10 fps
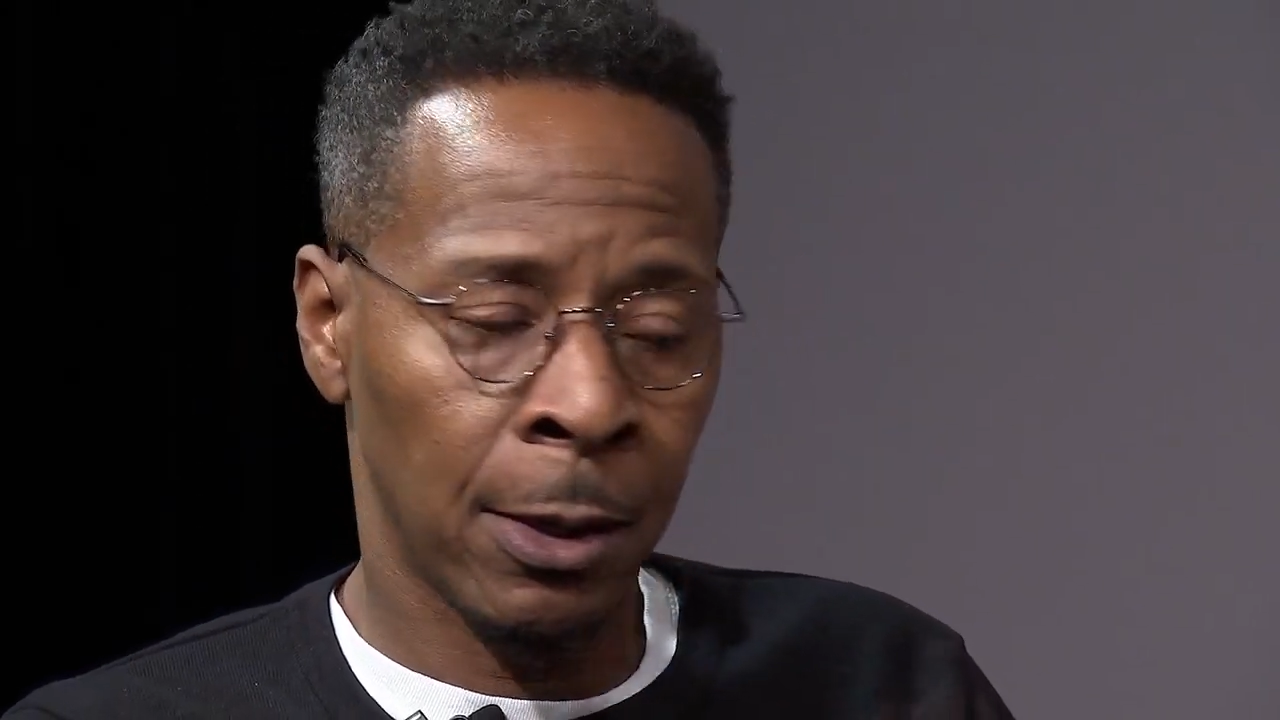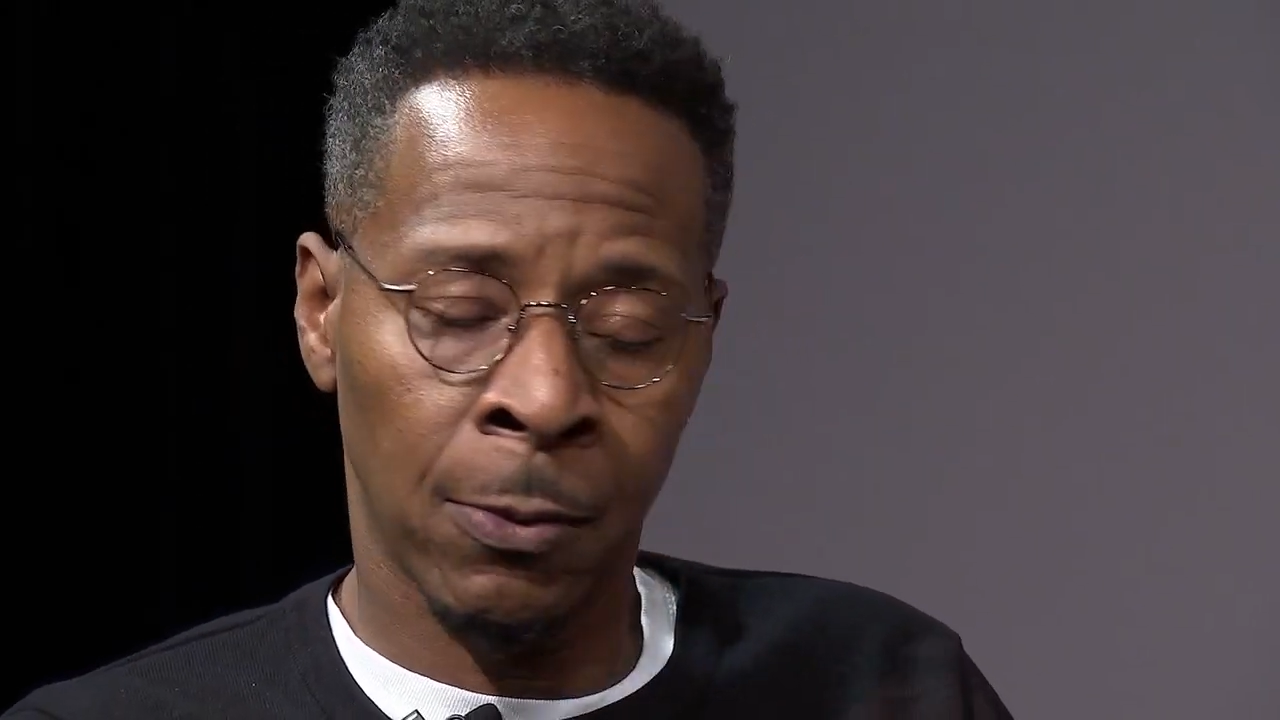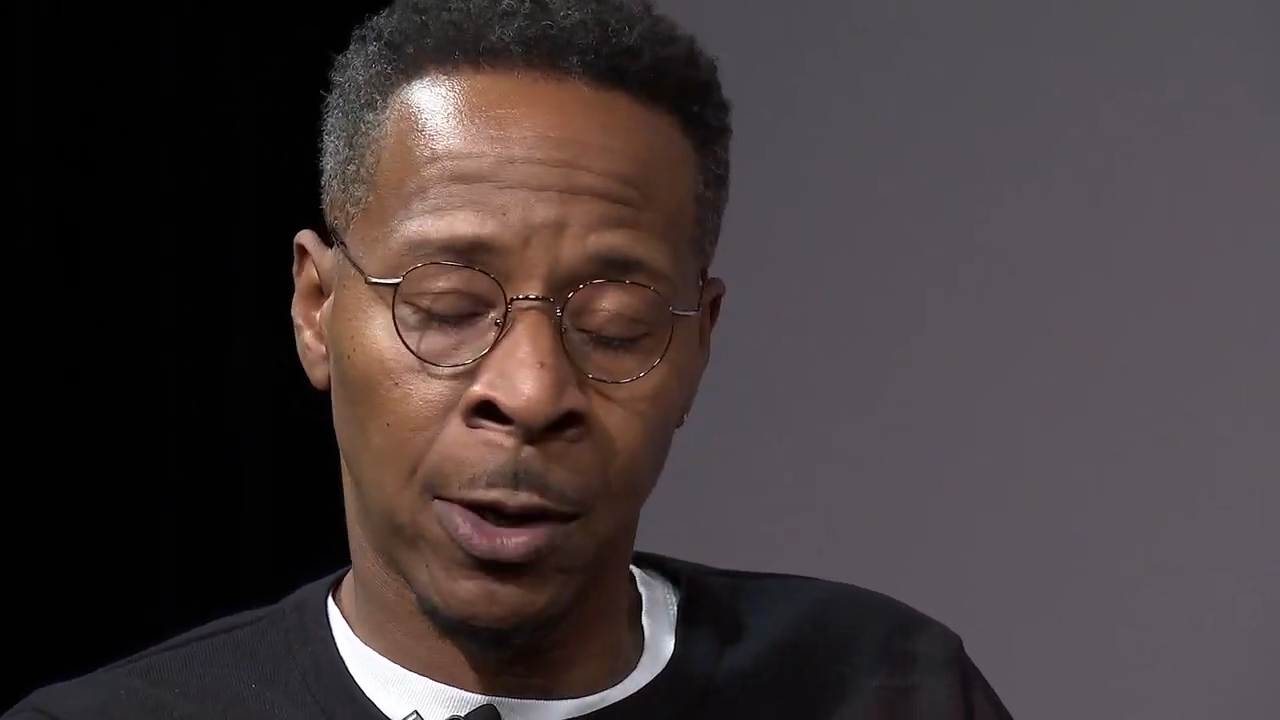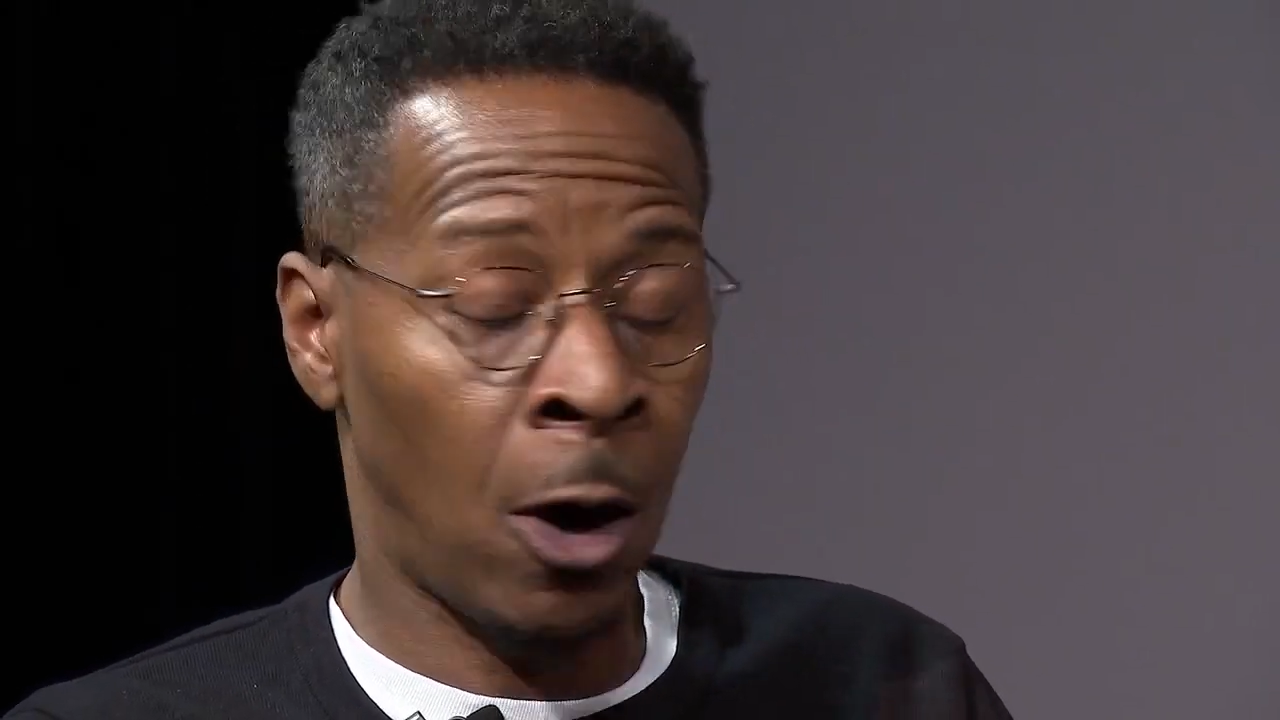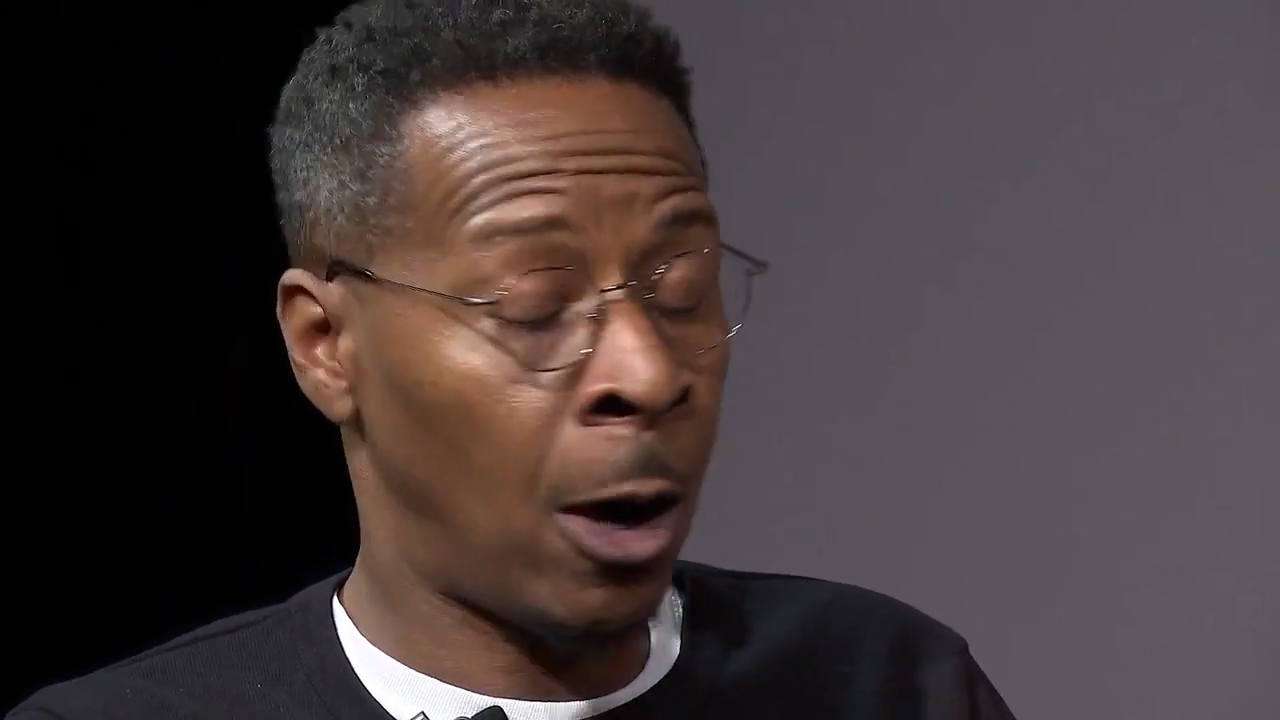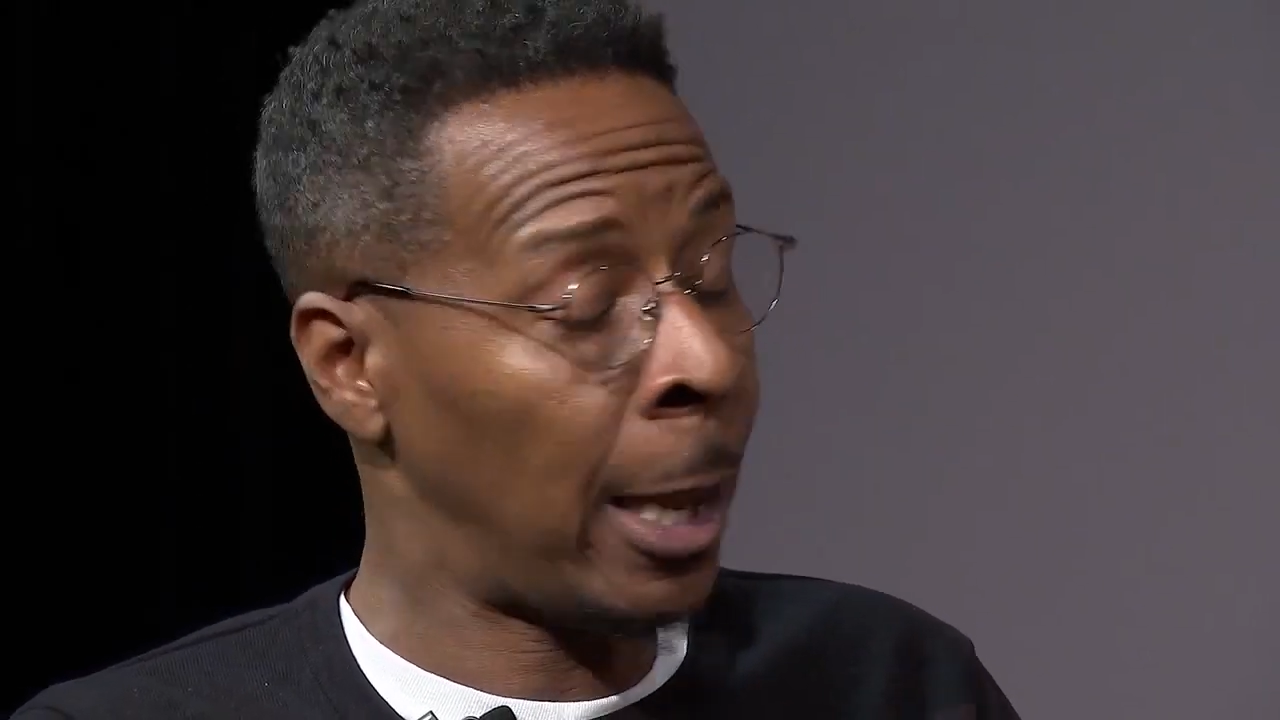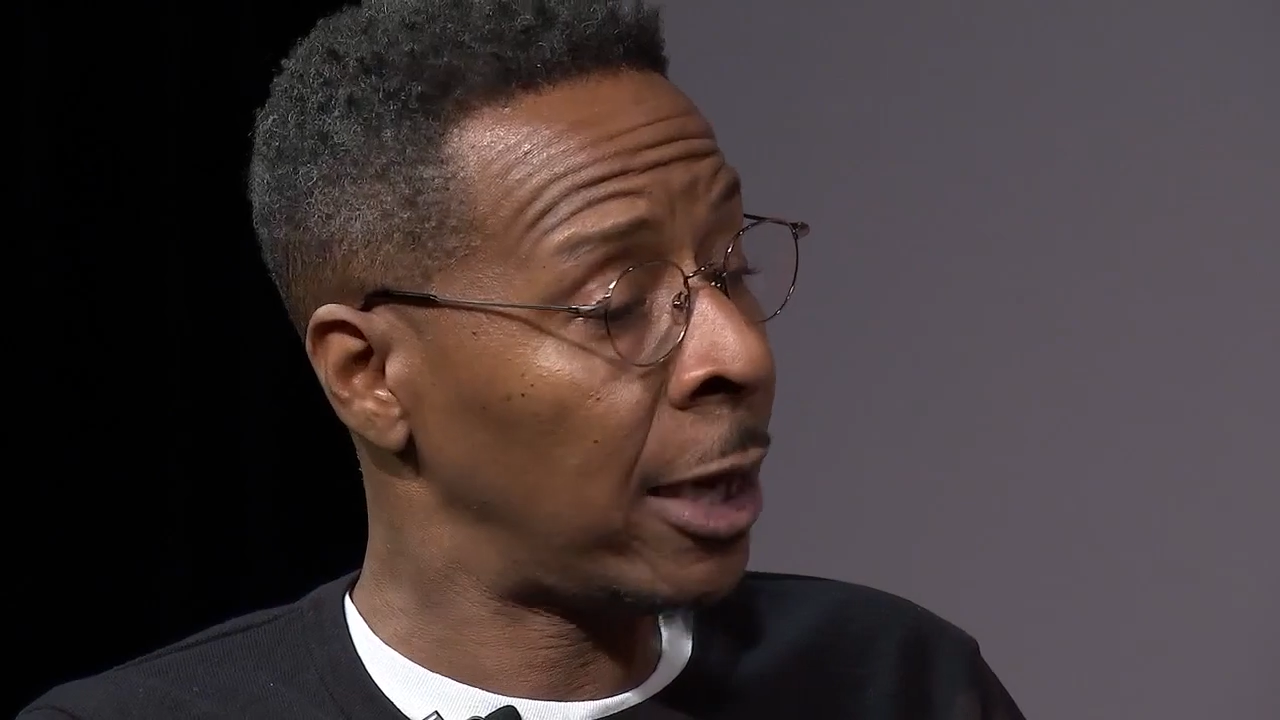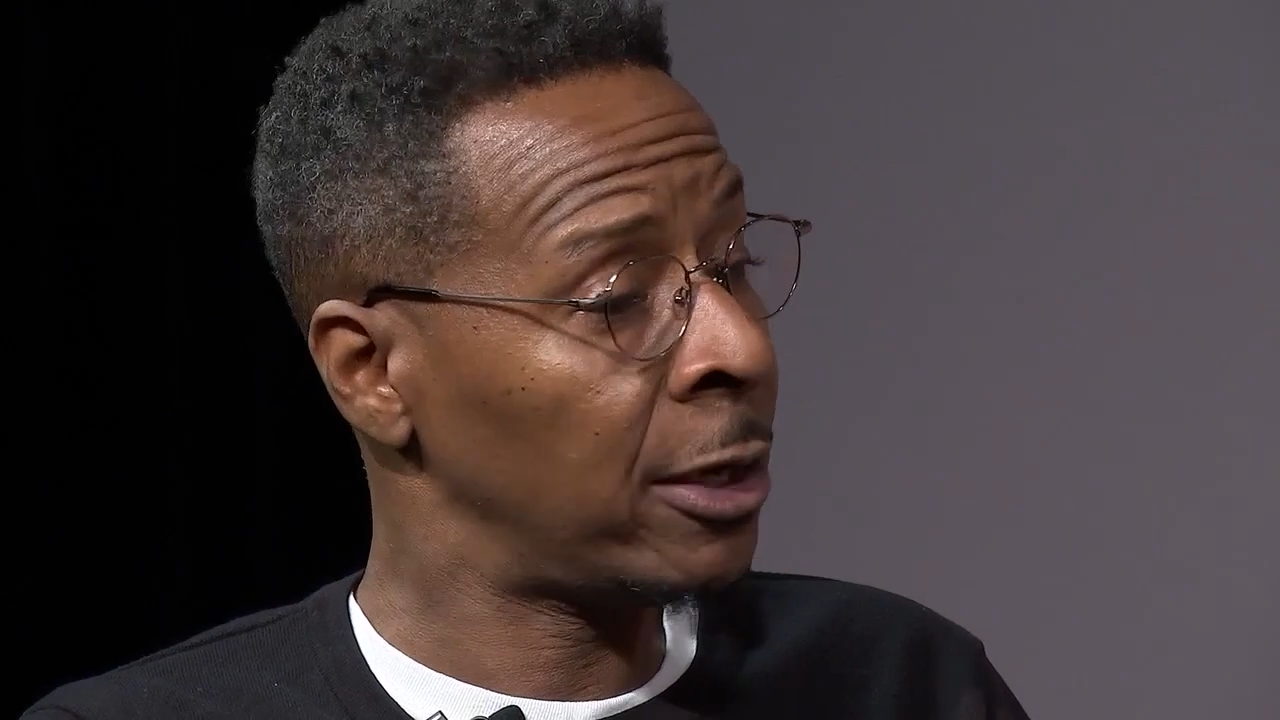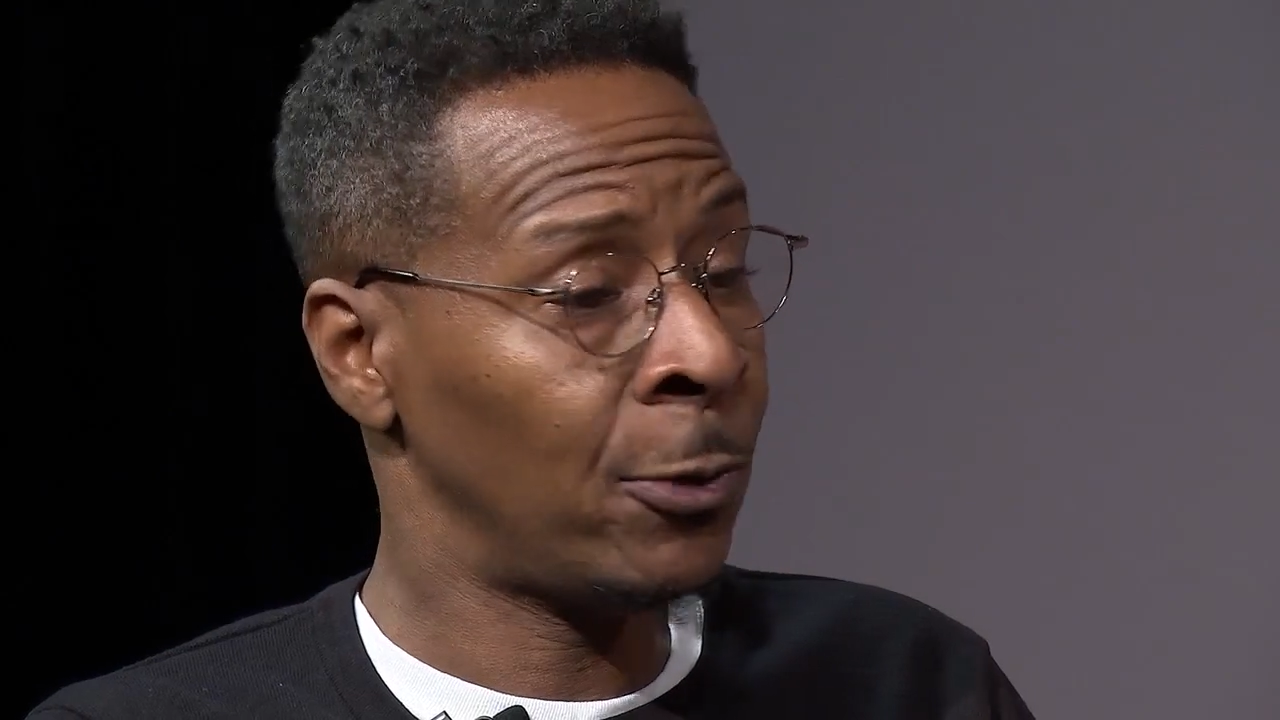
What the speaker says: where all I can